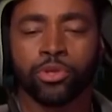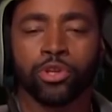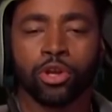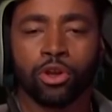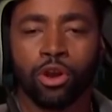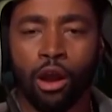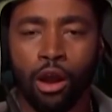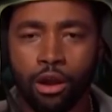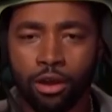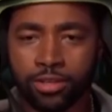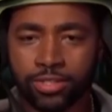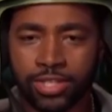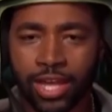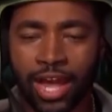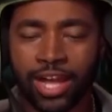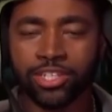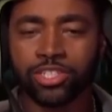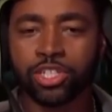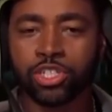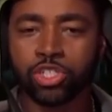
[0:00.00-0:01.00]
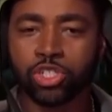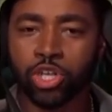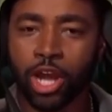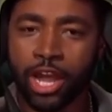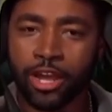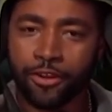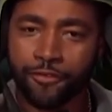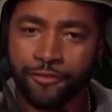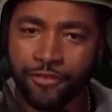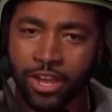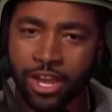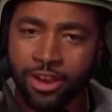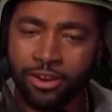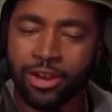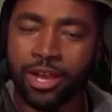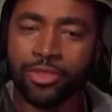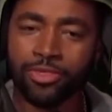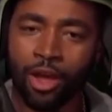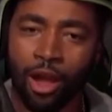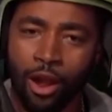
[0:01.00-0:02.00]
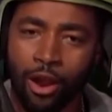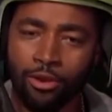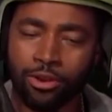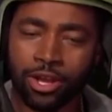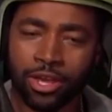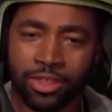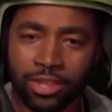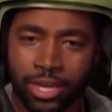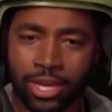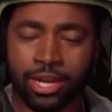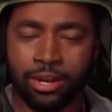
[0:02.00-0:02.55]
your call sign should strike fear in the heart of the